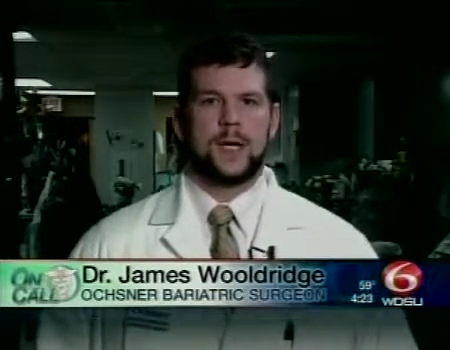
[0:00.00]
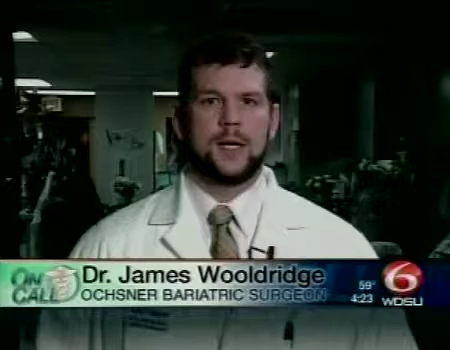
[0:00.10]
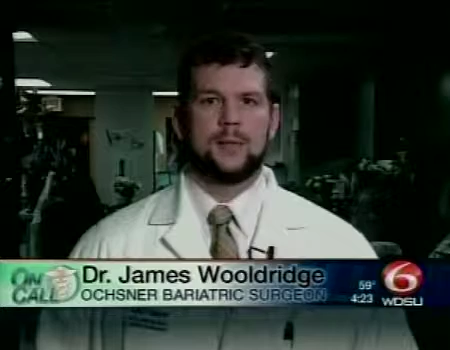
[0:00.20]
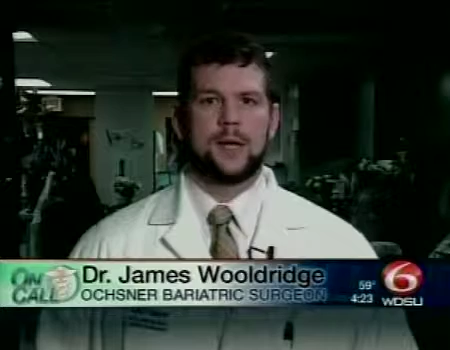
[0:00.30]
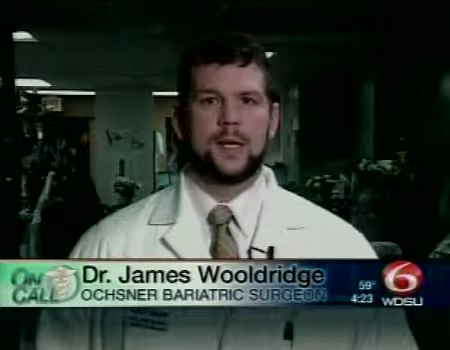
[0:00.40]

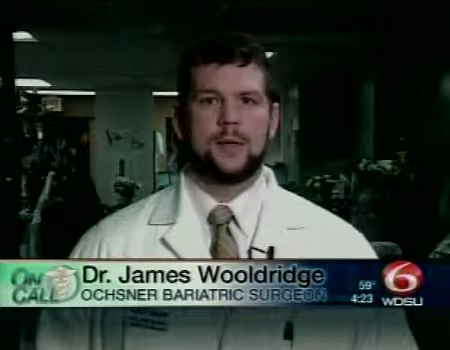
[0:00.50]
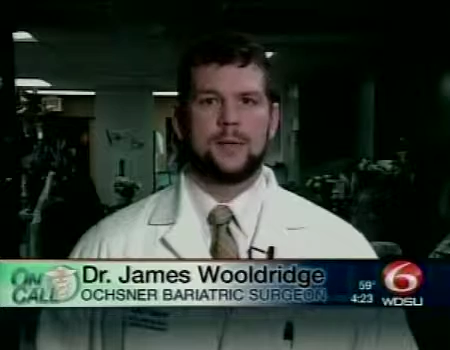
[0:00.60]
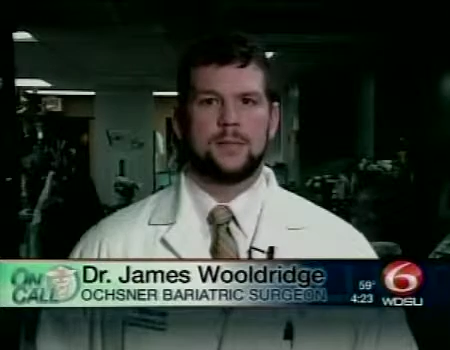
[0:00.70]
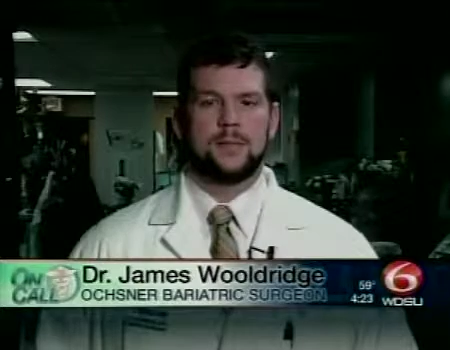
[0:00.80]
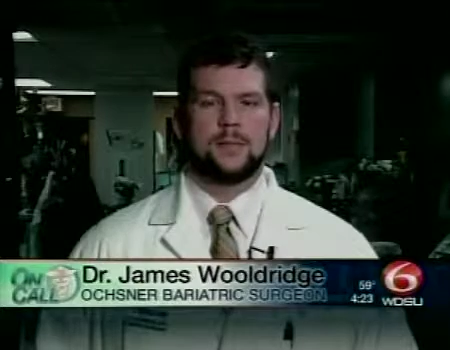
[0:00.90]

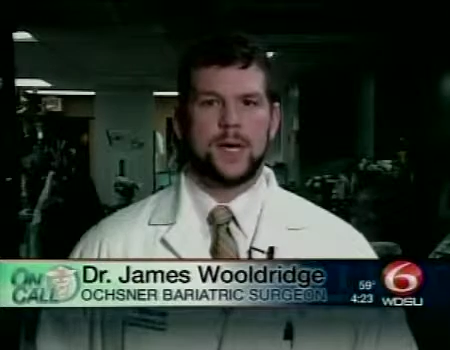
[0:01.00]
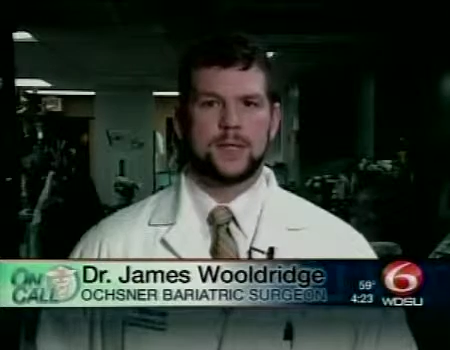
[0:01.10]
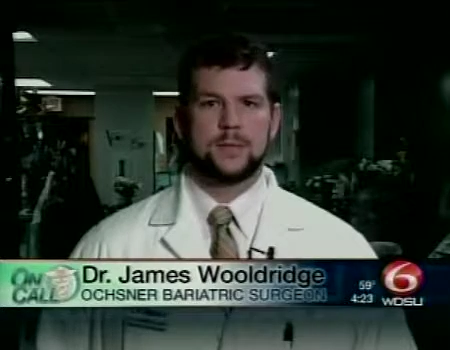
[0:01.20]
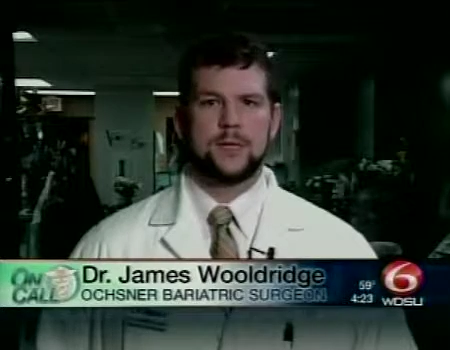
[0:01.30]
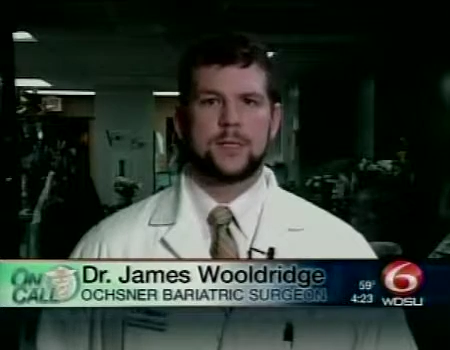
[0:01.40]
a
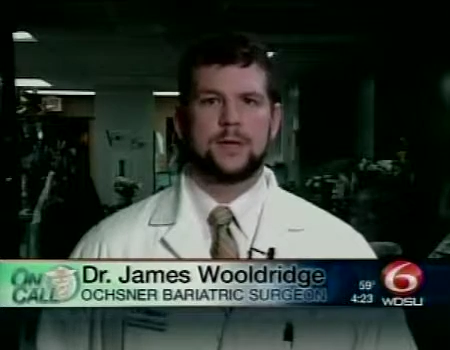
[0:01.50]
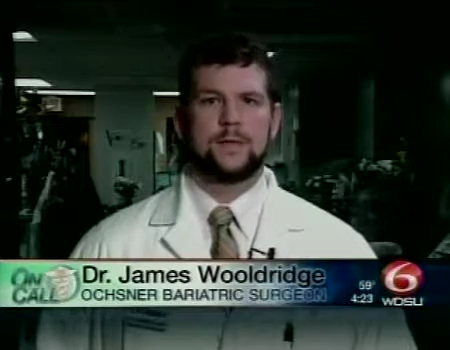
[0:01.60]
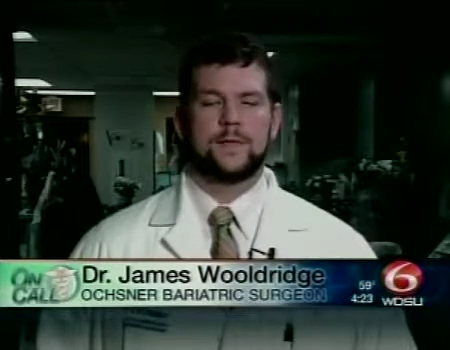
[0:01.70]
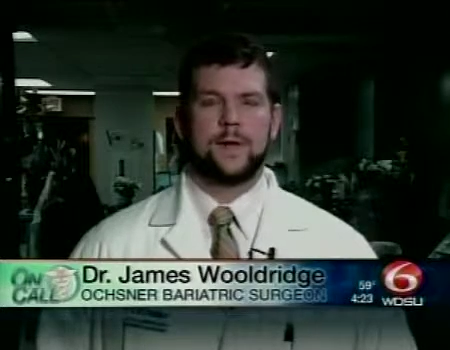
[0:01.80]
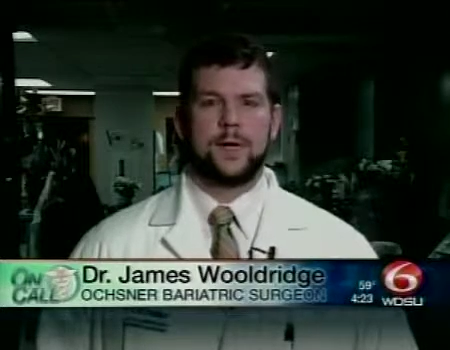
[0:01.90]
measurement
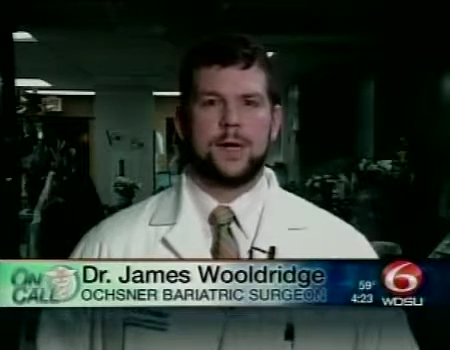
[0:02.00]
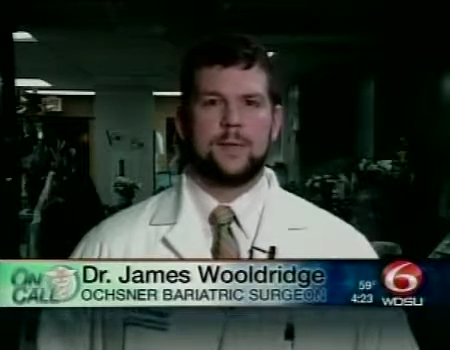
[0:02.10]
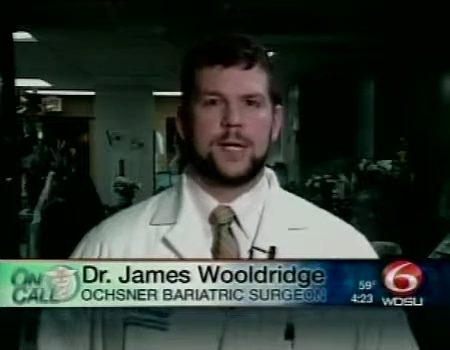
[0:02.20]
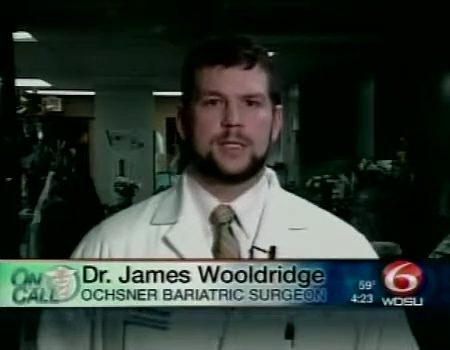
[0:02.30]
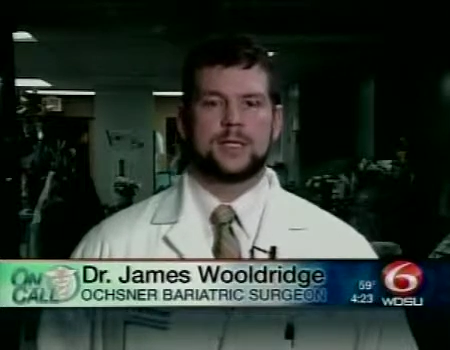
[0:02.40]
of
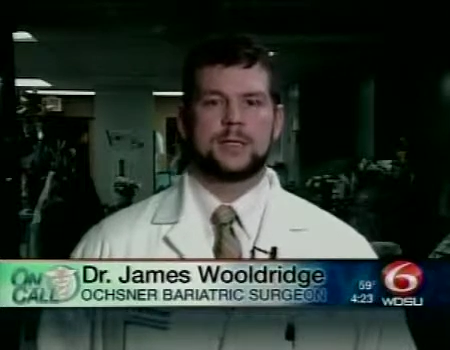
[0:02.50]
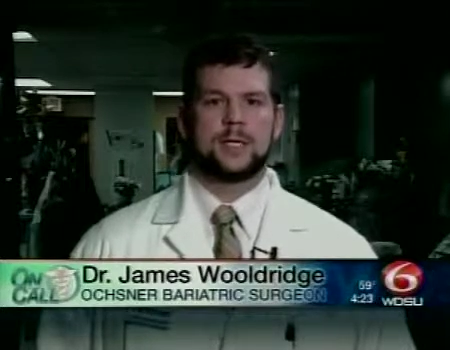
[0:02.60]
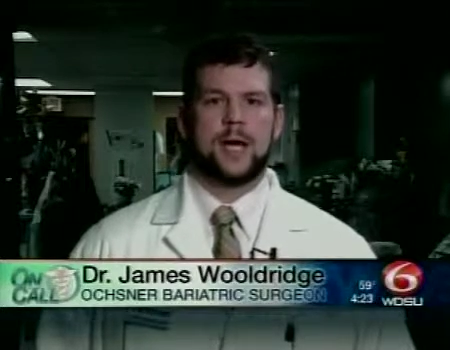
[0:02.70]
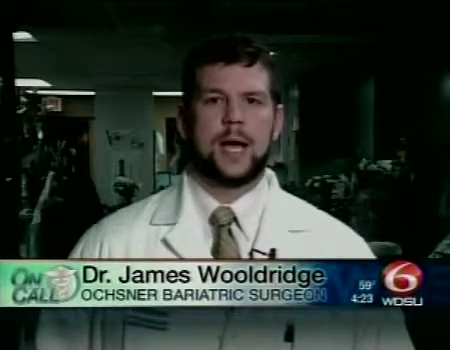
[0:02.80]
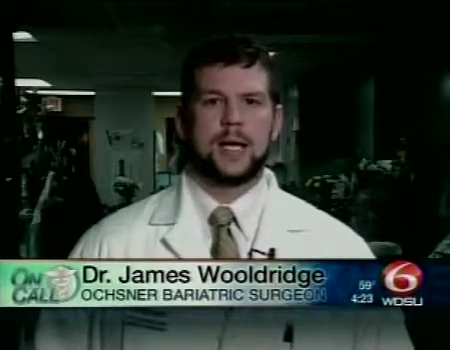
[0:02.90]
a
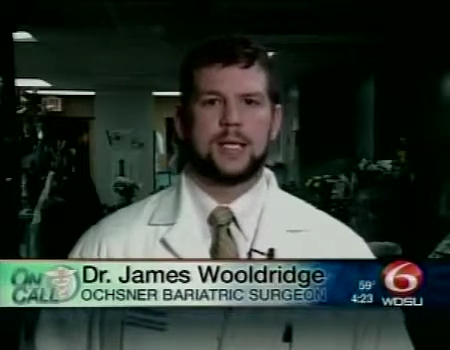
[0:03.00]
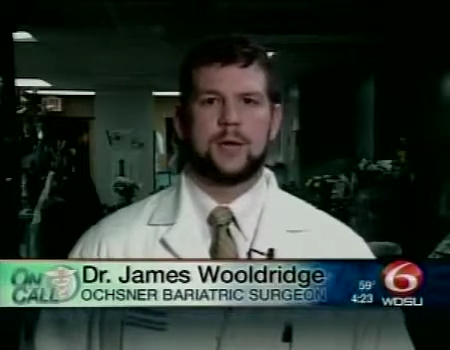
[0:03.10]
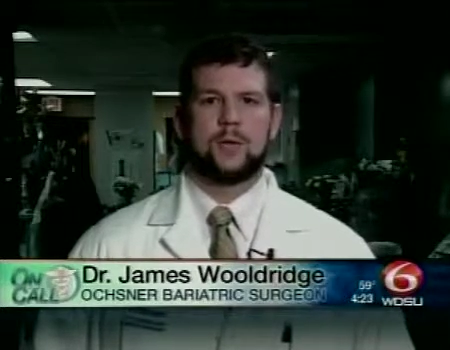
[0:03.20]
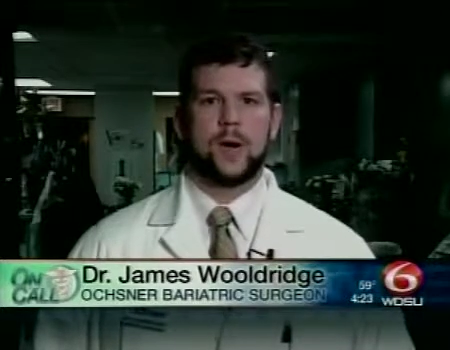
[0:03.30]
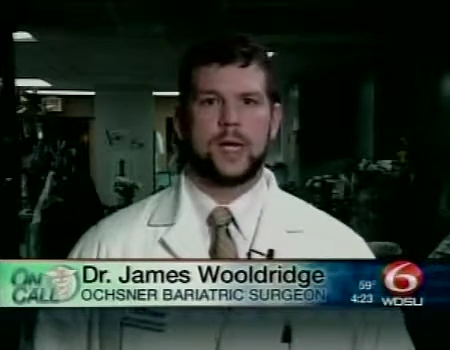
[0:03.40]
patient's height
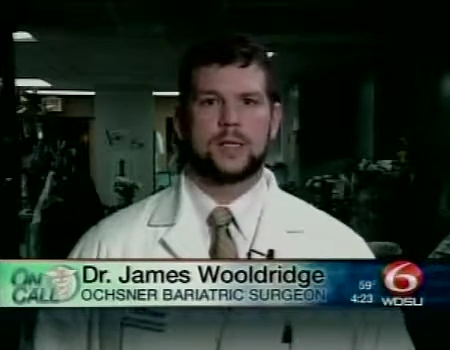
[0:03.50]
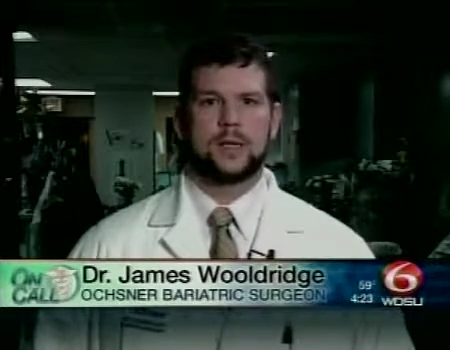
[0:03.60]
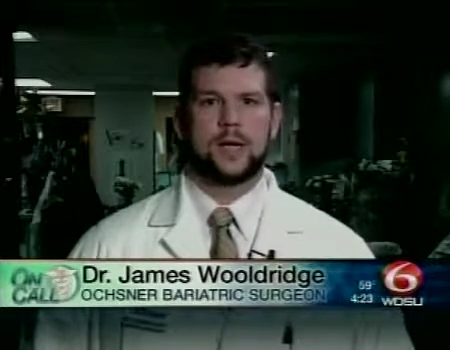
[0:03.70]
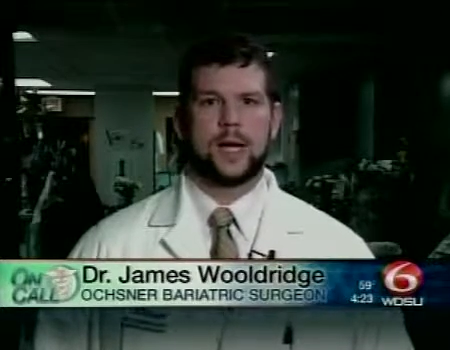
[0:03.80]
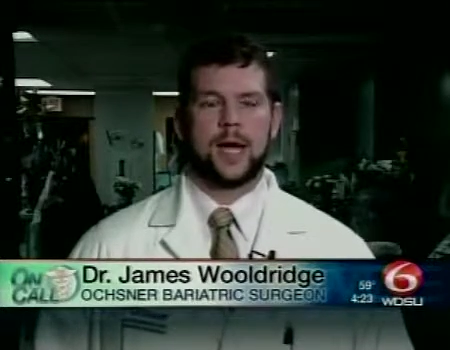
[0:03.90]
and weight,